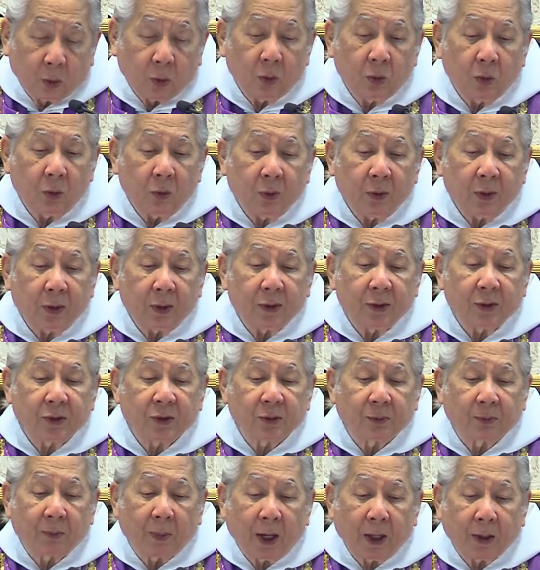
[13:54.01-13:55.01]
Who
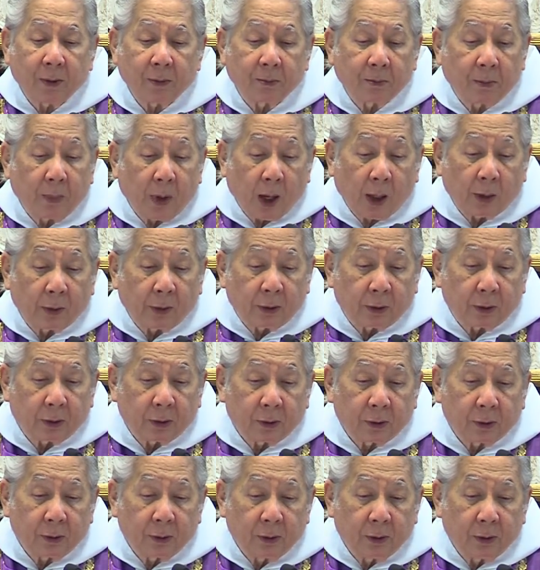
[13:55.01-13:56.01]
is my
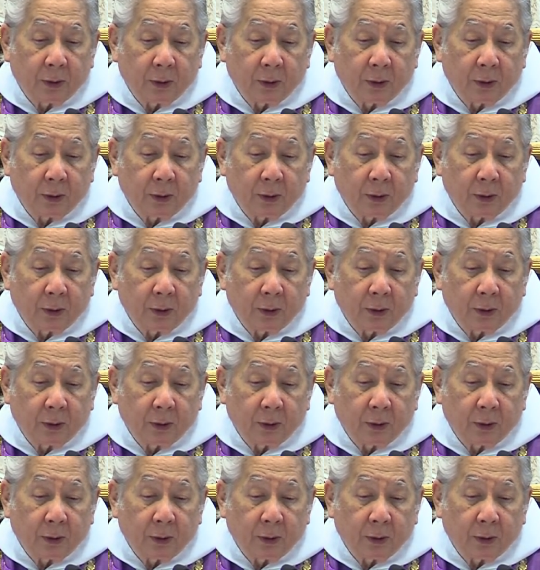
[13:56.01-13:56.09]
mother?